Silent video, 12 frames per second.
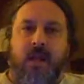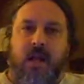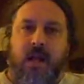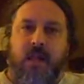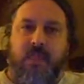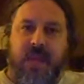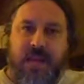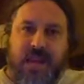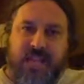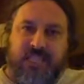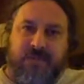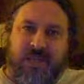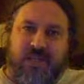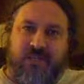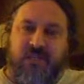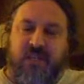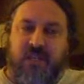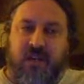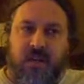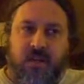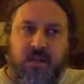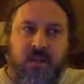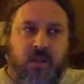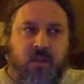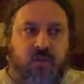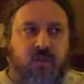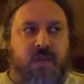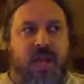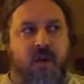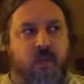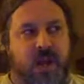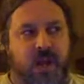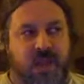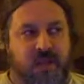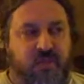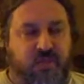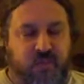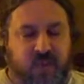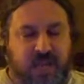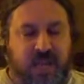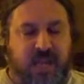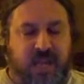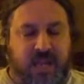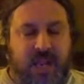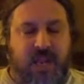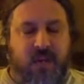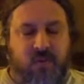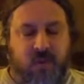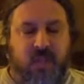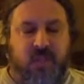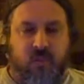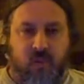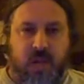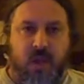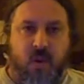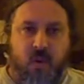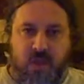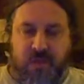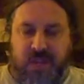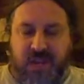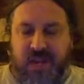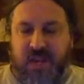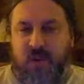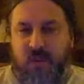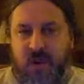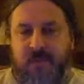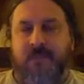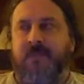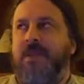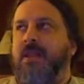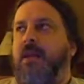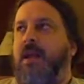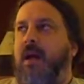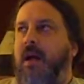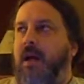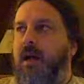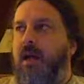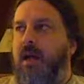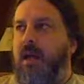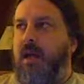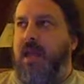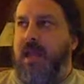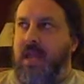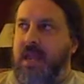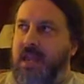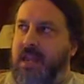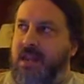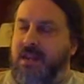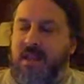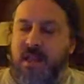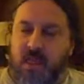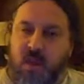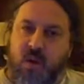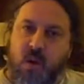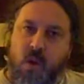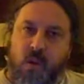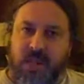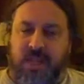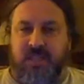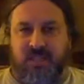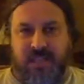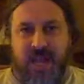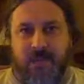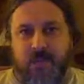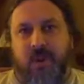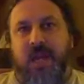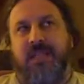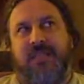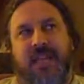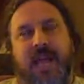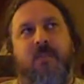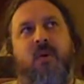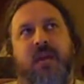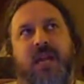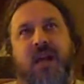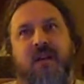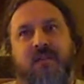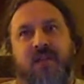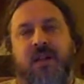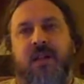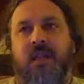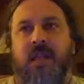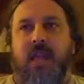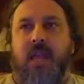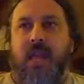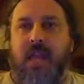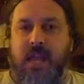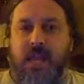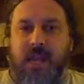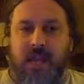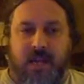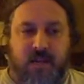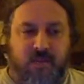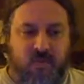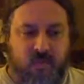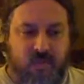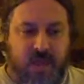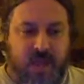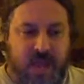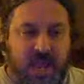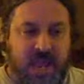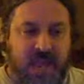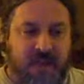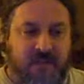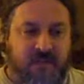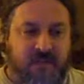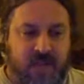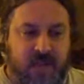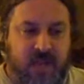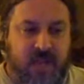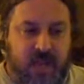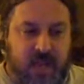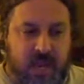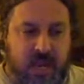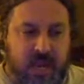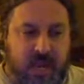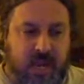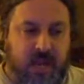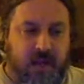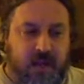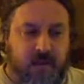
Uh, that has to be configured so that way I'll have three androids when I go with me anywhere, and the goal is to upgrade Cyborg Alpha and have a